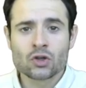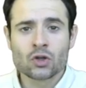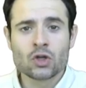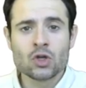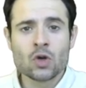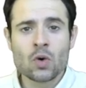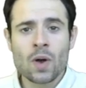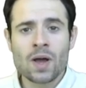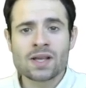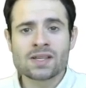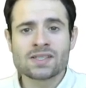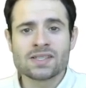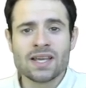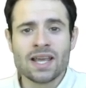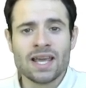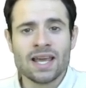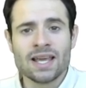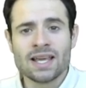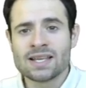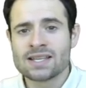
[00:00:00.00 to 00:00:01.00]
the US
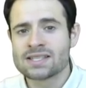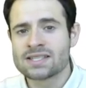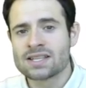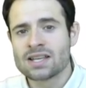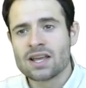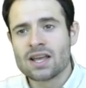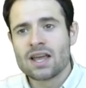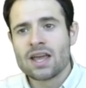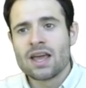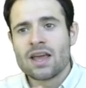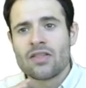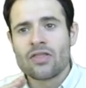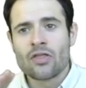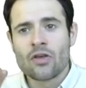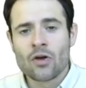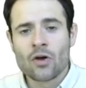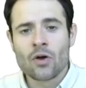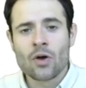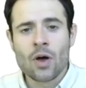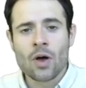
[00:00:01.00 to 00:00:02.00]
is
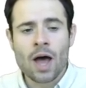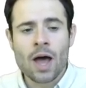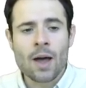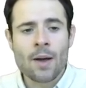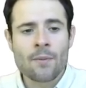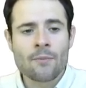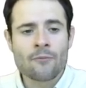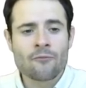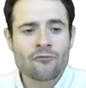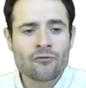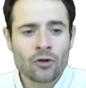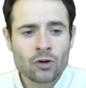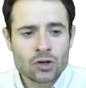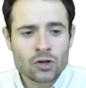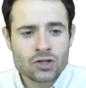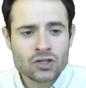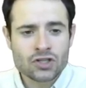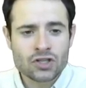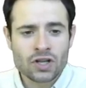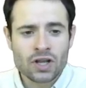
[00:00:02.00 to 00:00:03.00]
the uh,
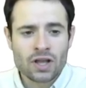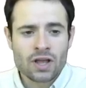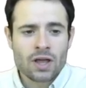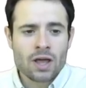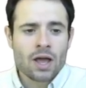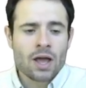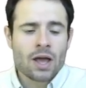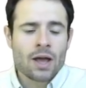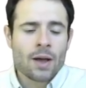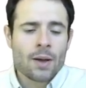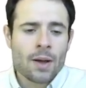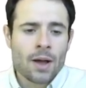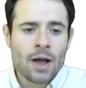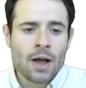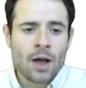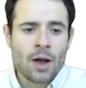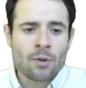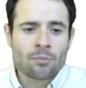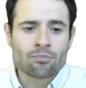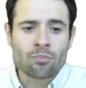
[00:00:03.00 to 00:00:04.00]
first
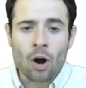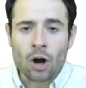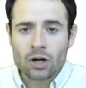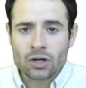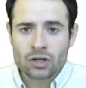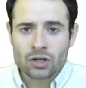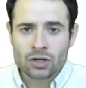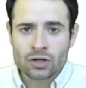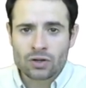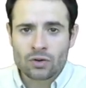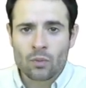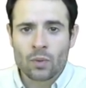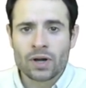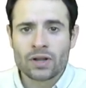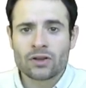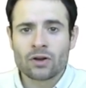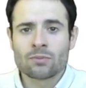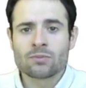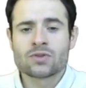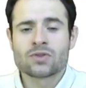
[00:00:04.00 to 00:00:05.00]
uh, partner when
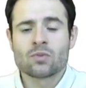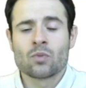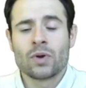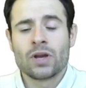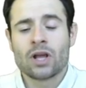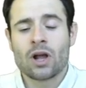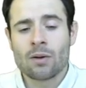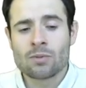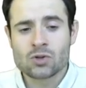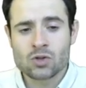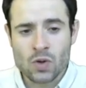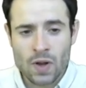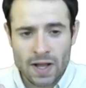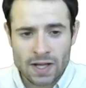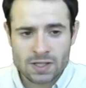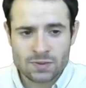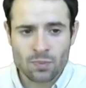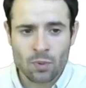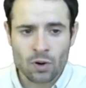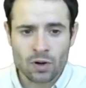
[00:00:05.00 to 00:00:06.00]
it, terms, when it comes to
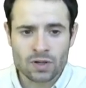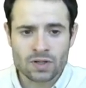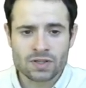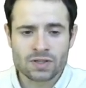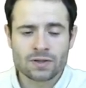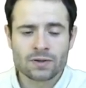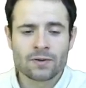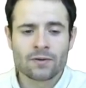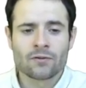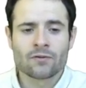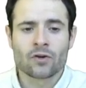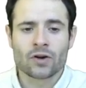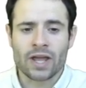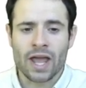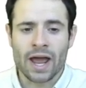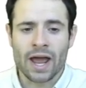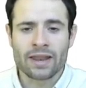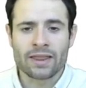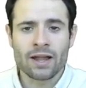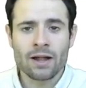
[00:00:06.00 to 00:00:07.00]
export for
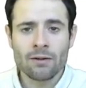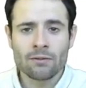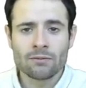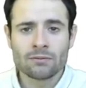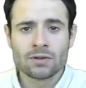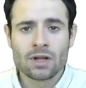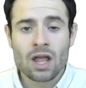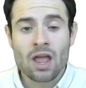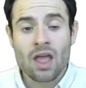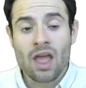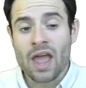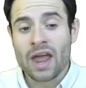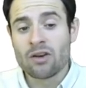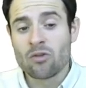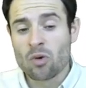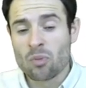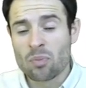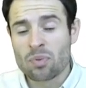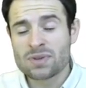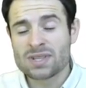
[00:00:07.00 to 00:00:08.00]
Canada, and it
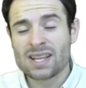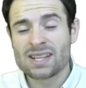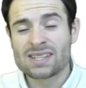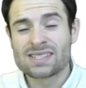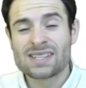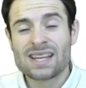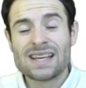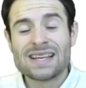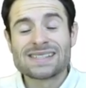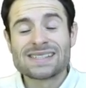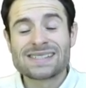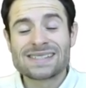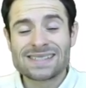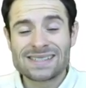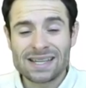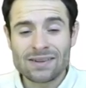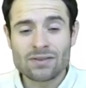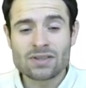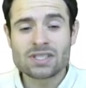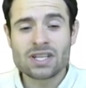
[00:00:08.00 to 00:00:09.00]
represents
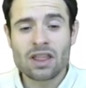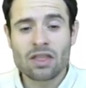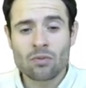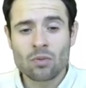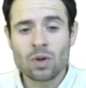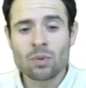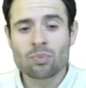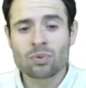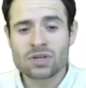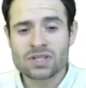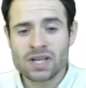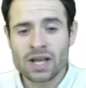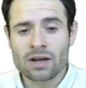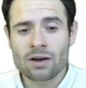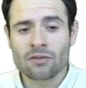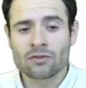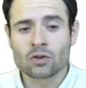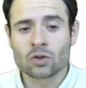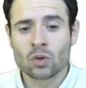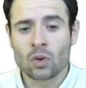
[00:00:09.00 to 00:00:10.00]
73%
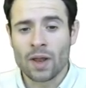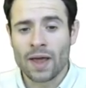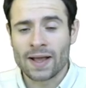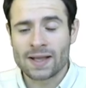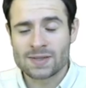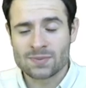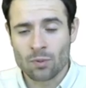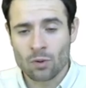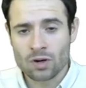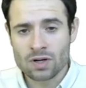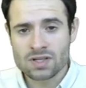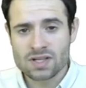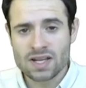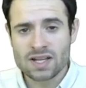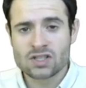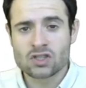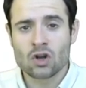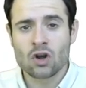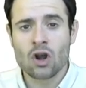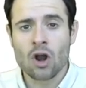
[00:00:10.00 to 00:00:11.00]
of total exports.
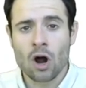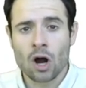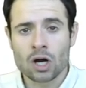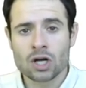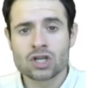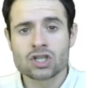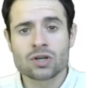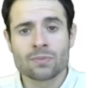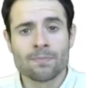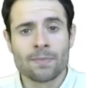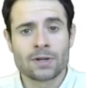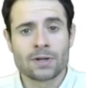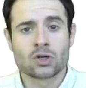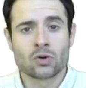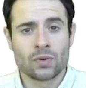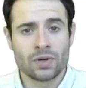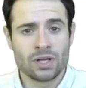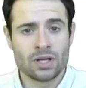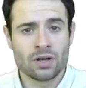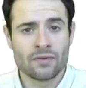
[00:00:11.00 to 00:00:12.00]
It's a large
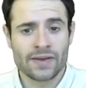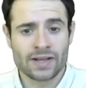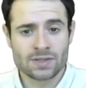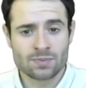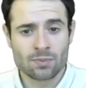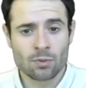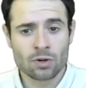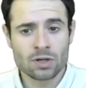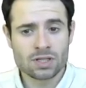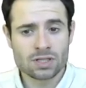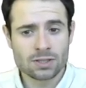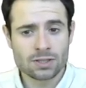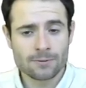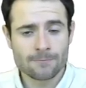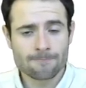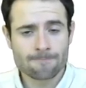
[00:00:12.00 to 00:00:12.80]
majority of exports.